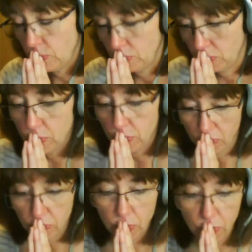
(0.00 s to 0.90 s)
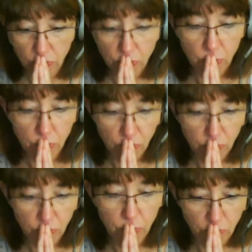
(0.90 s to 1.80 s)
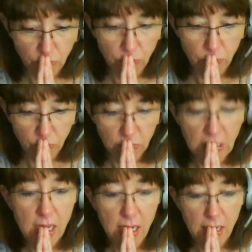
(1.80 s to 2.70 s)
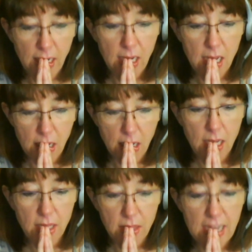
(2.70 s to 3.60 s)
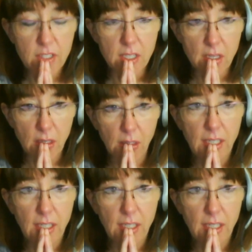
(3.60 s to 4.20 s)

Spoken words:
will it look right on my ebook? Uh, you talk about trial and